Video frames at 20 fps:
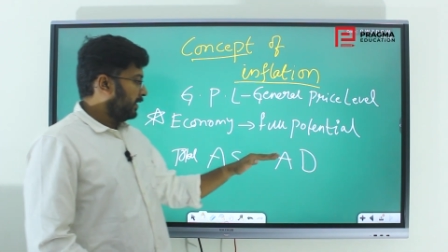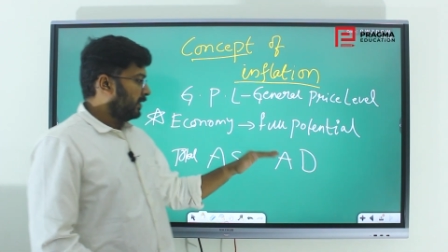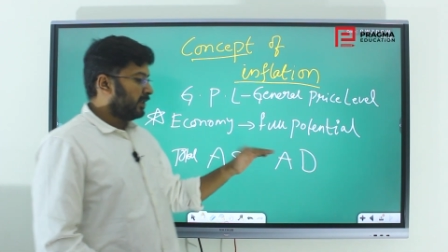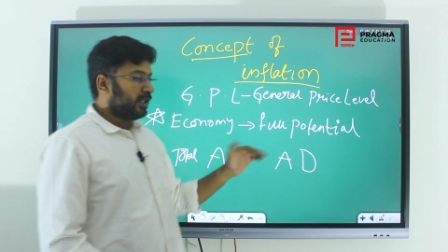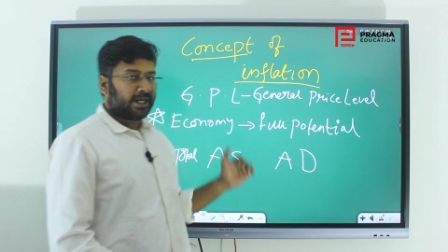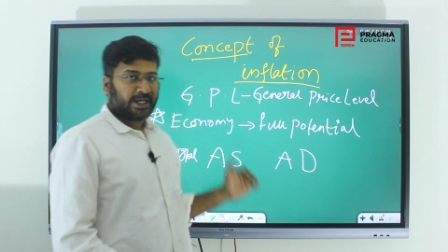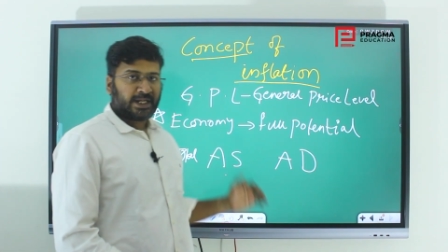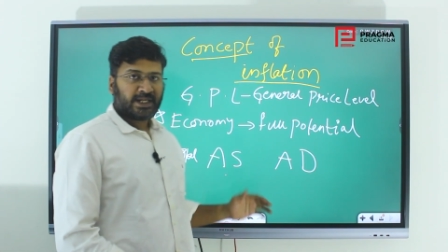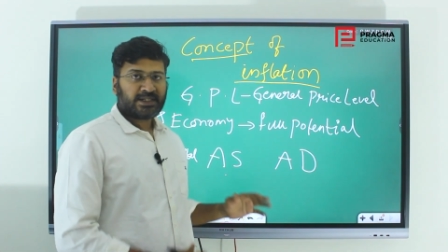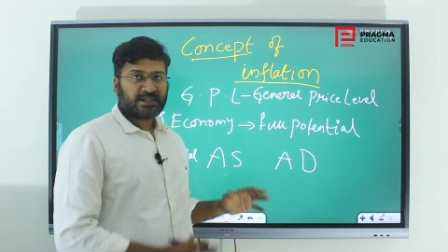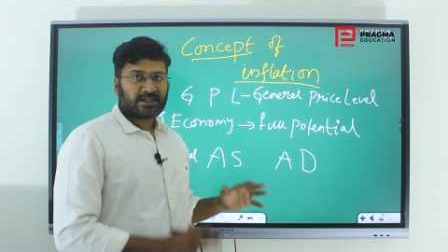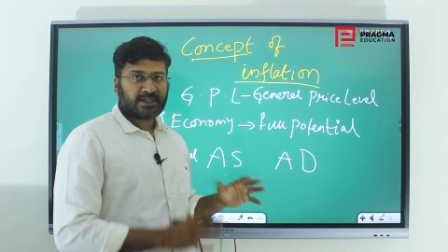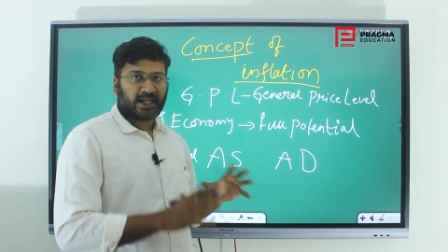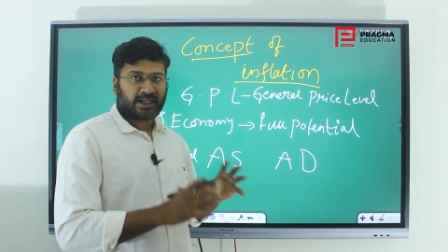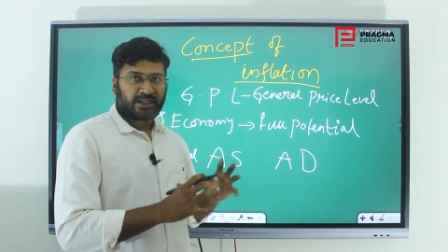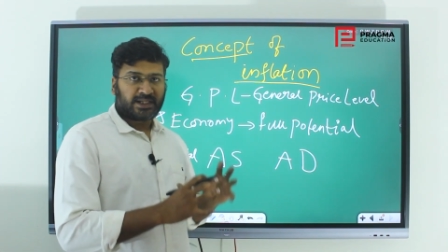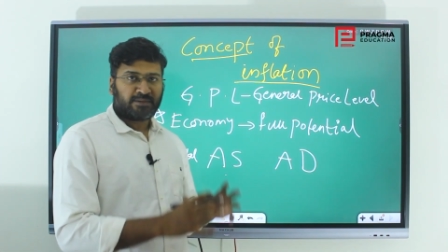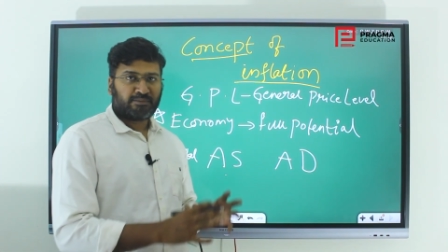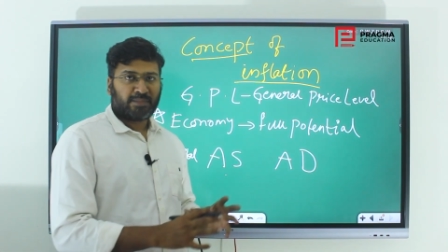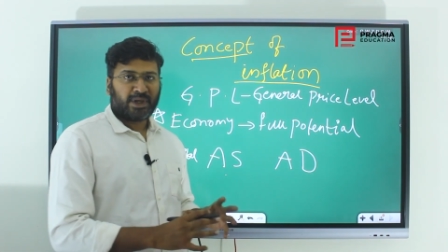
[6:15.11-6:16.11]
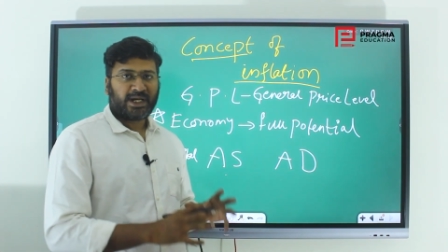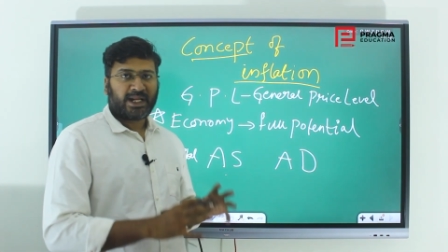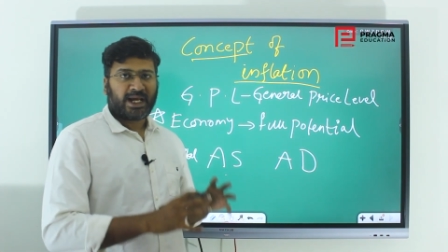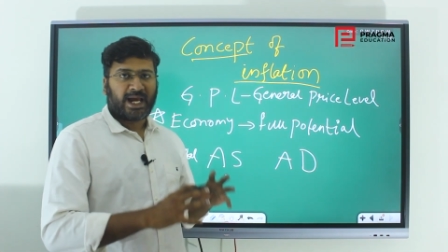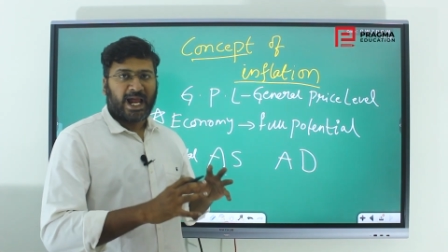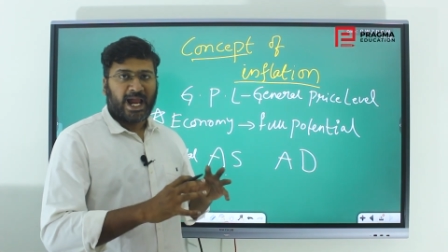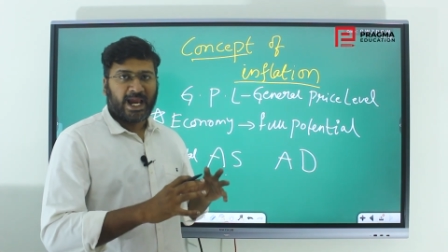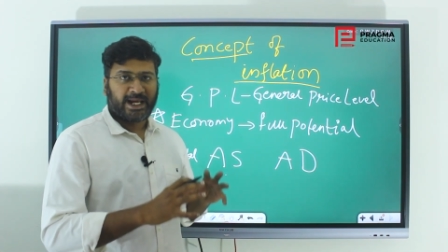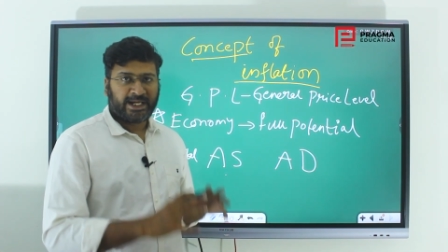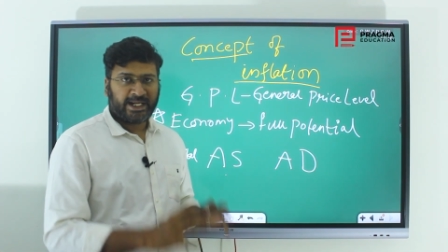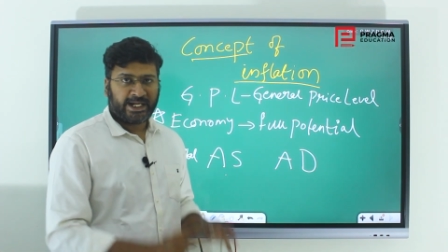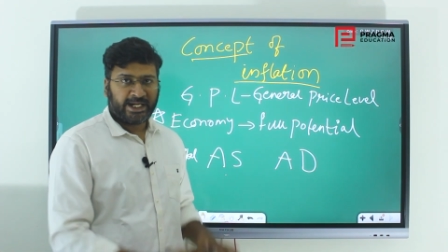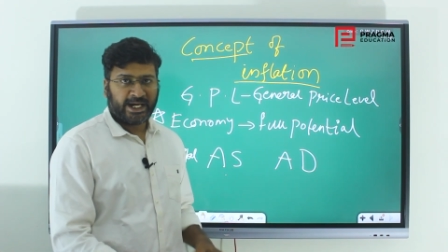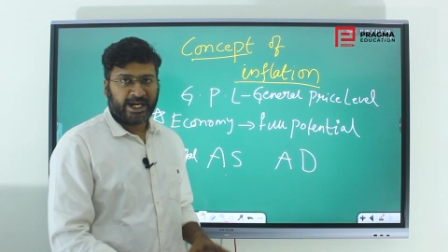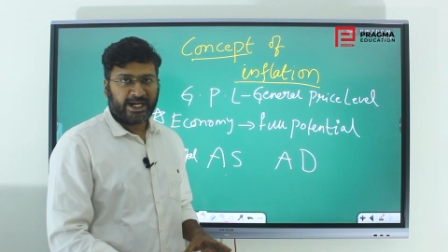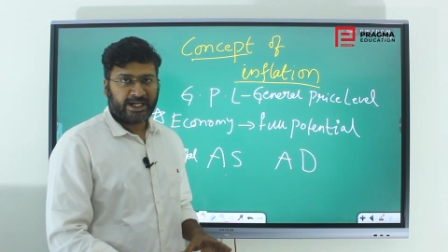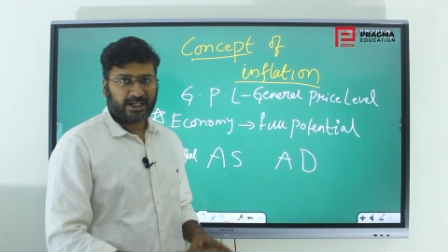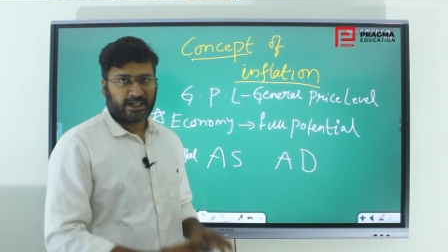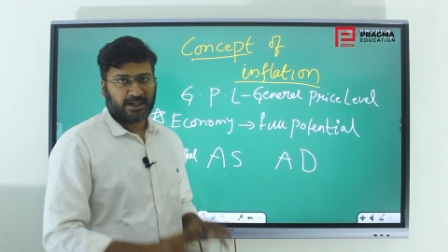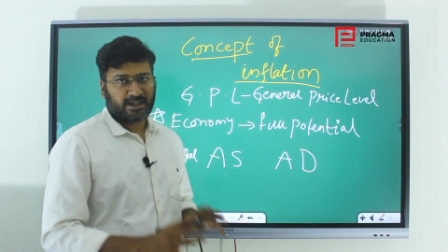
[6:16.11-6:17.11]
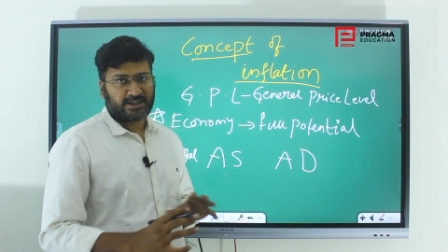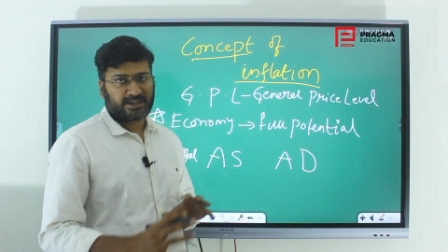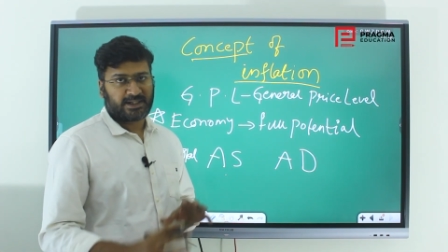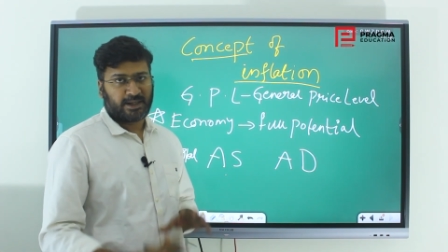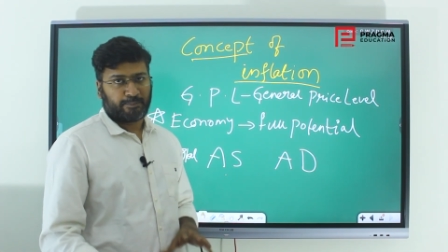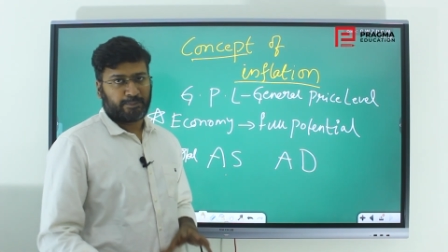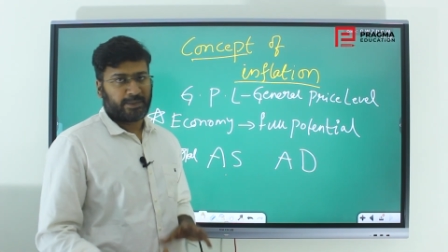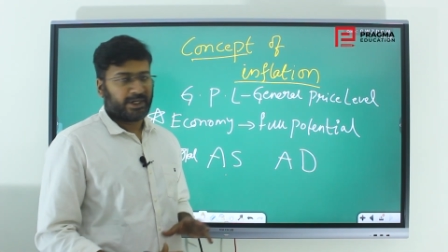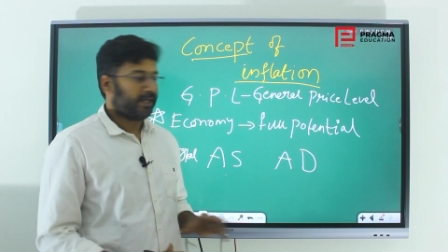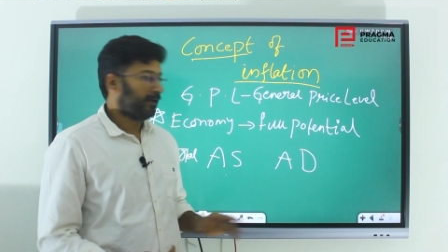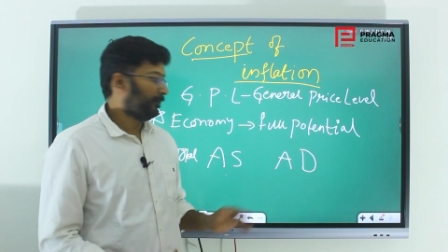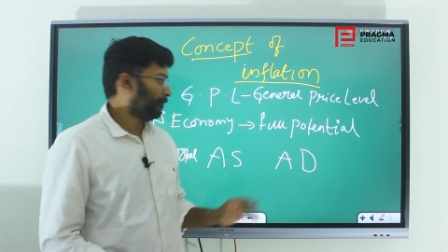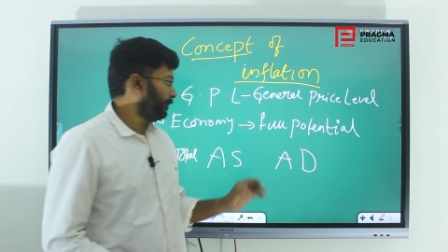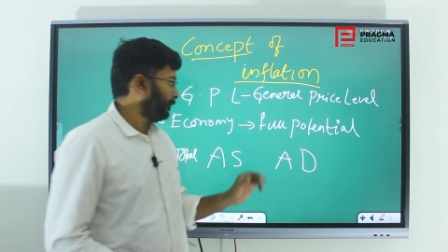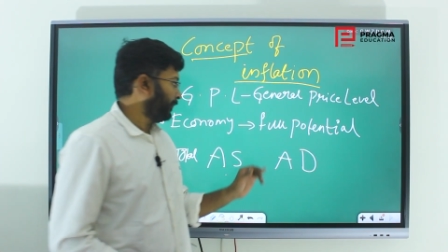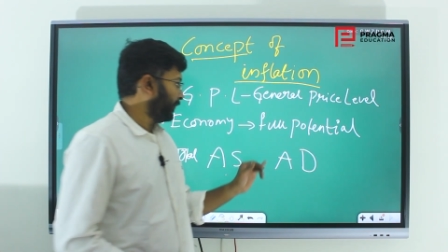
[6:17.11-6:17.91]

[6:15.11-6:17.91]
That is nothing but aggregate supply.